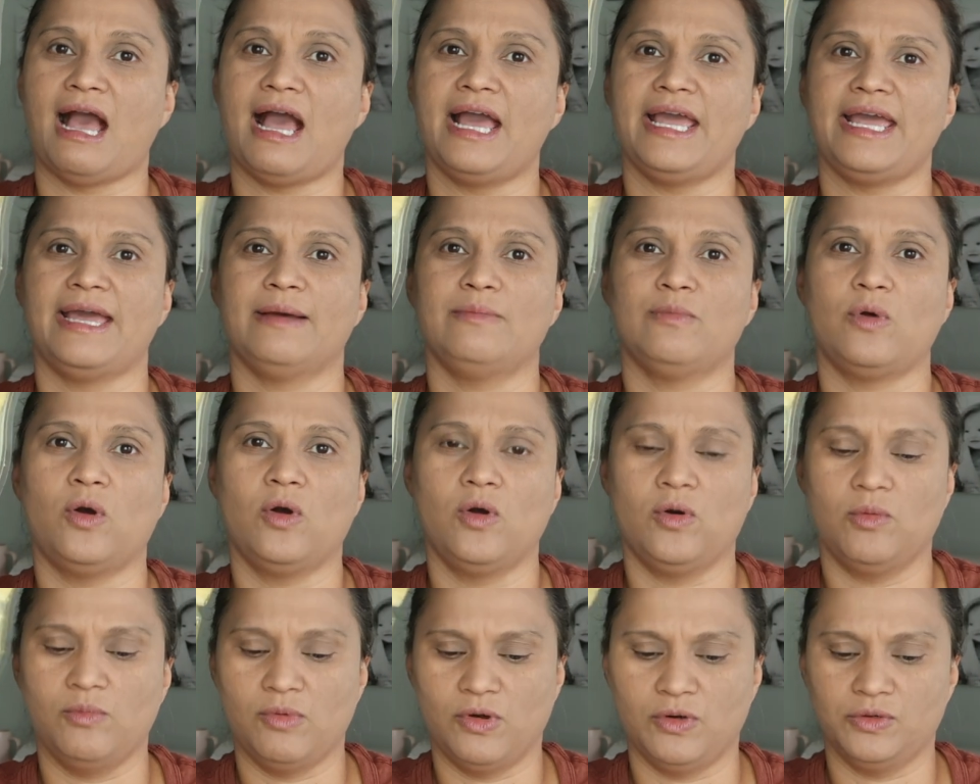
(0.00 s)
I am
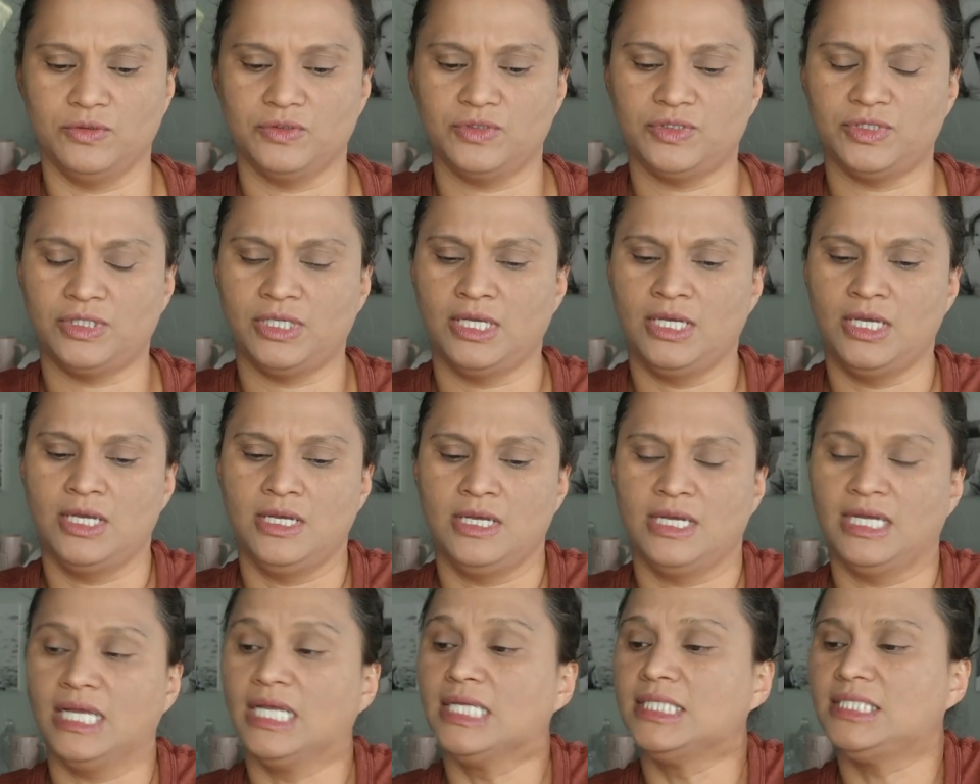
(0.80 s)
almost
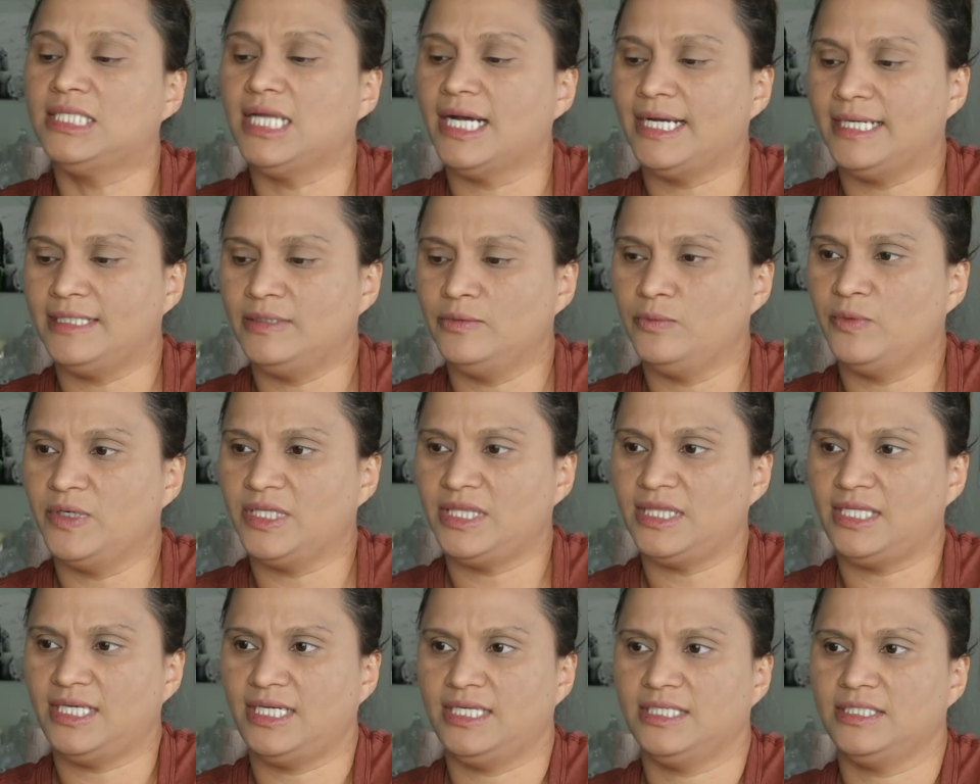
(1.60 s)
done
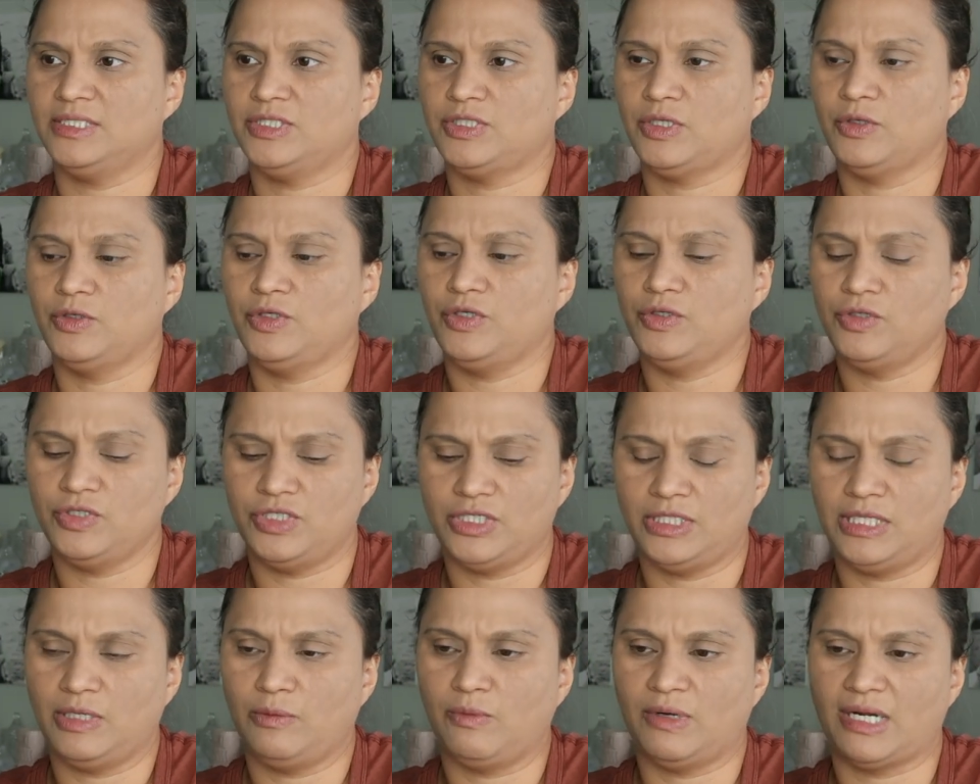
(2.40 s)
with this. So
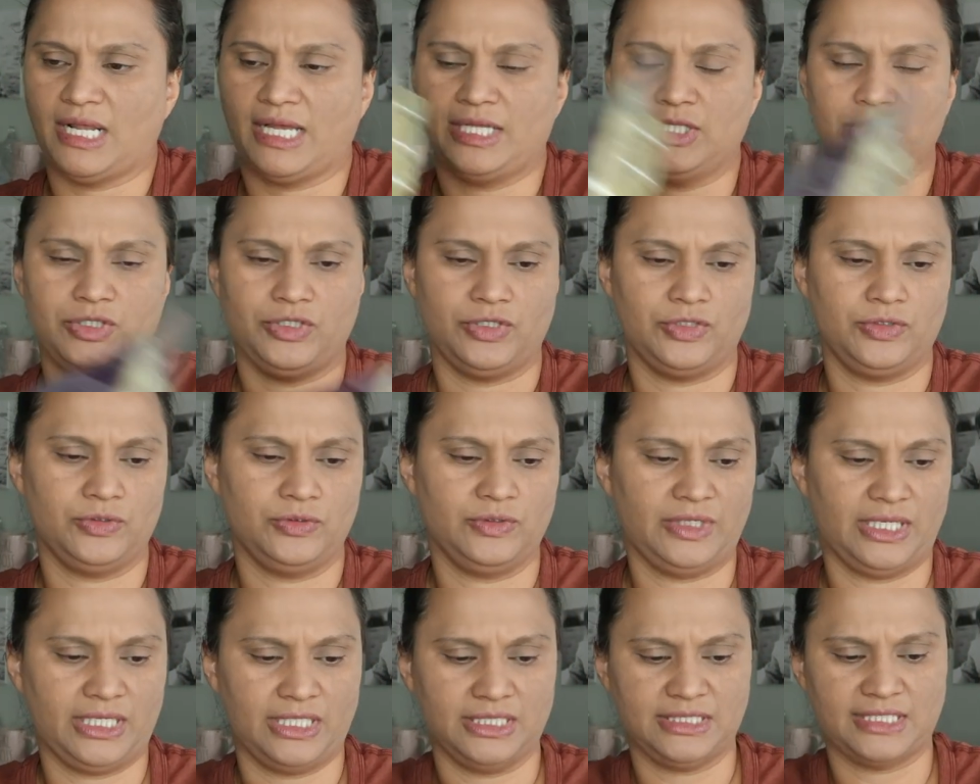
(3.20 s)
usually what I
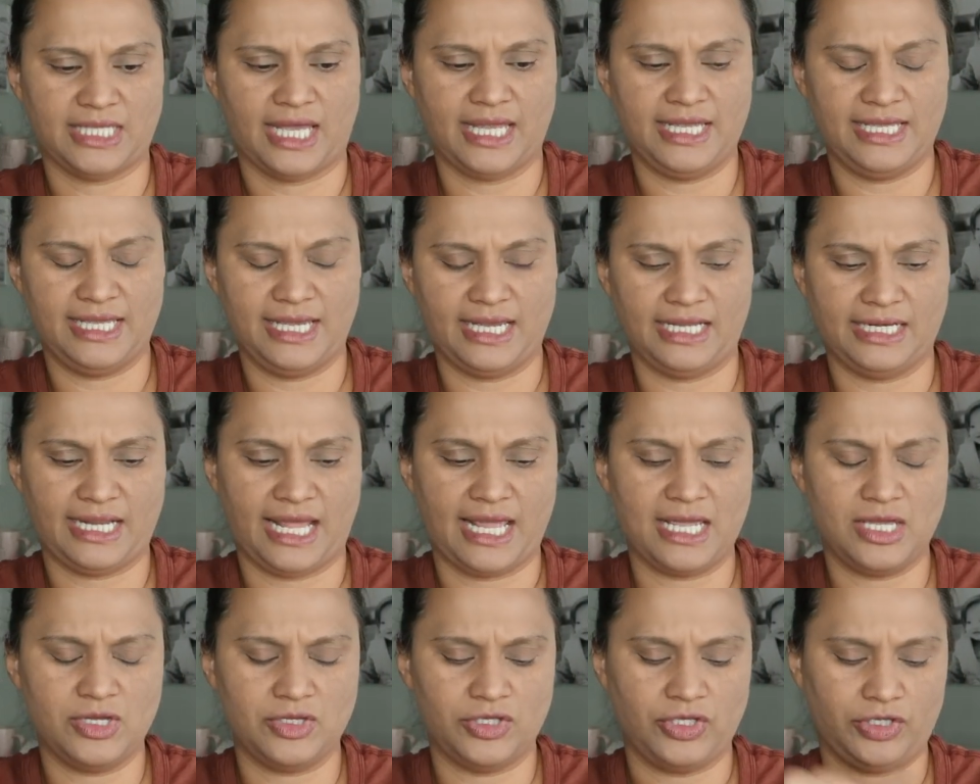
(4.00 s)
do is I get
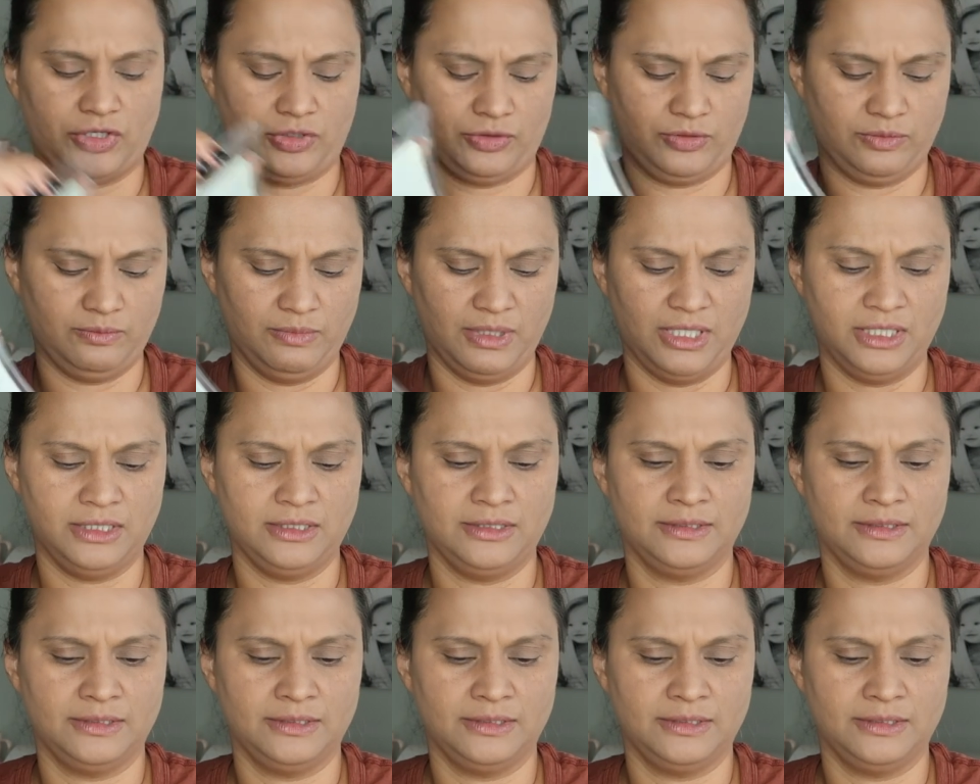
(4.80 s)
a cube.